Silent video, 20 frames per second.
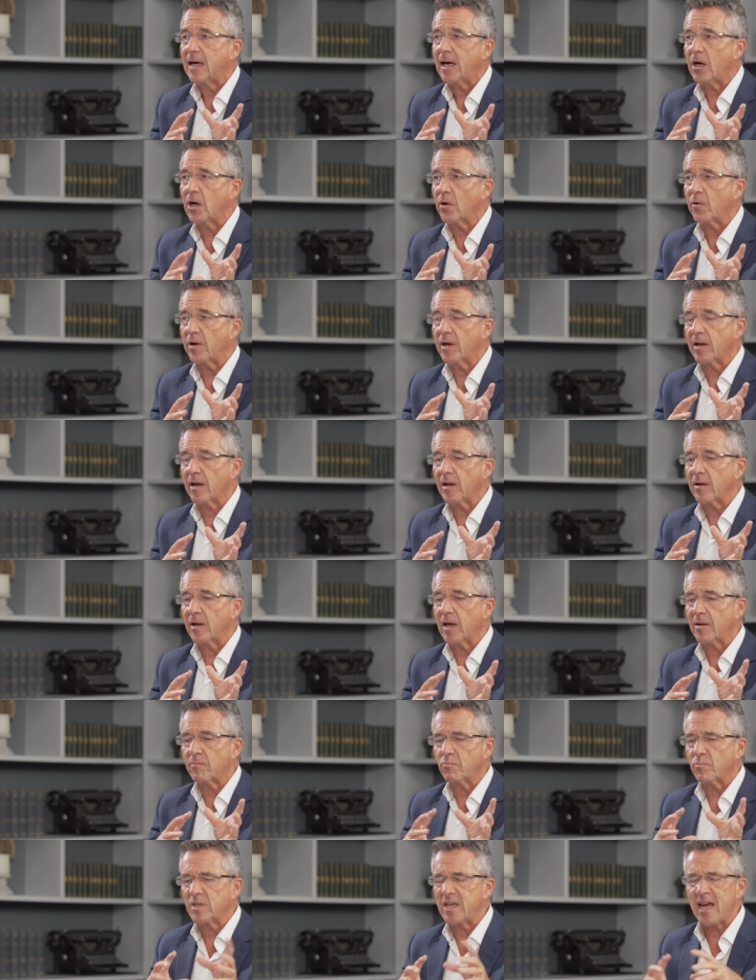or a,
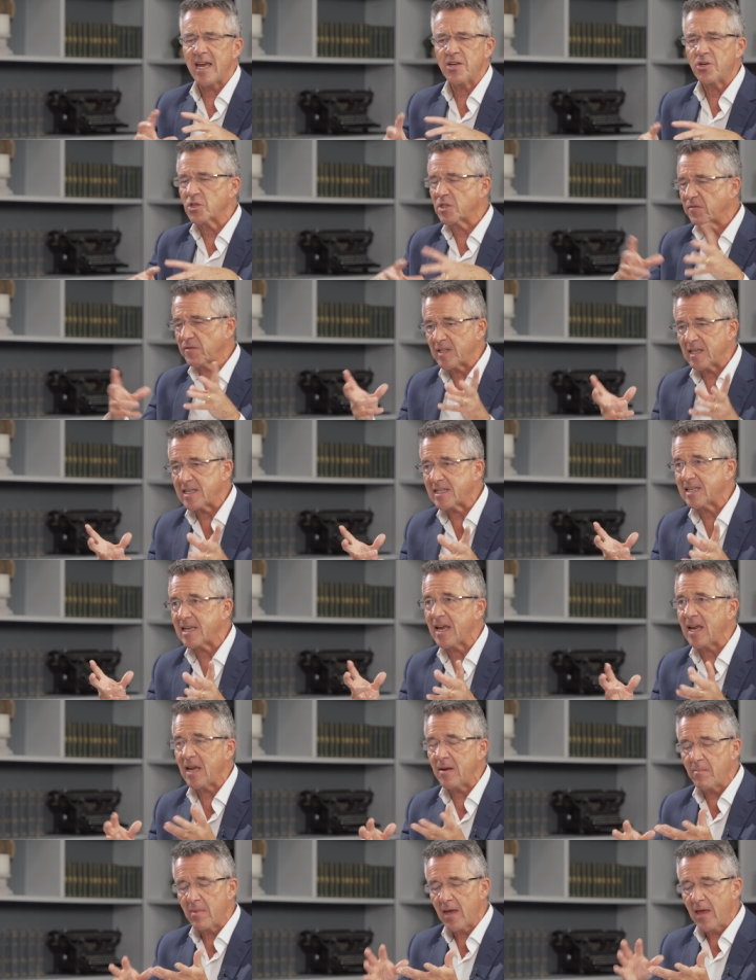a day just for the
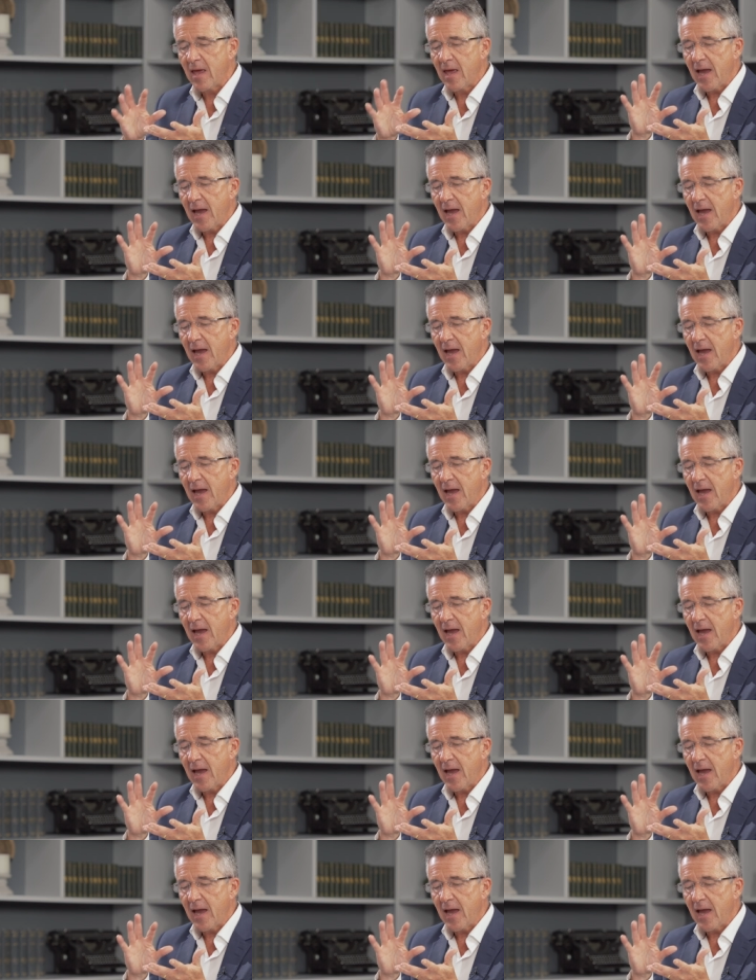team,